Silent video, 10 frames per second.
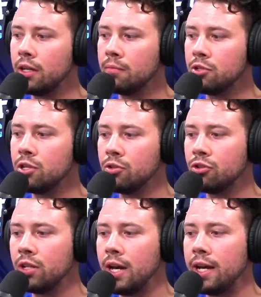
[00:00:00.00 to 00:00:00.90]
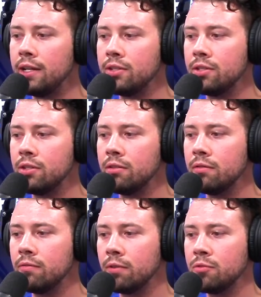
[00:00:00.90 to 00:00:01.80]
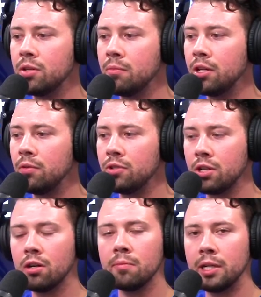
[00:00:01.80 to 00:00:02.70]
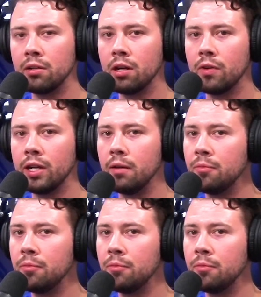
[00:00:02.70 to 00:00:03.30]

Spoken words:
socialized from somebody who was a hermit growing up,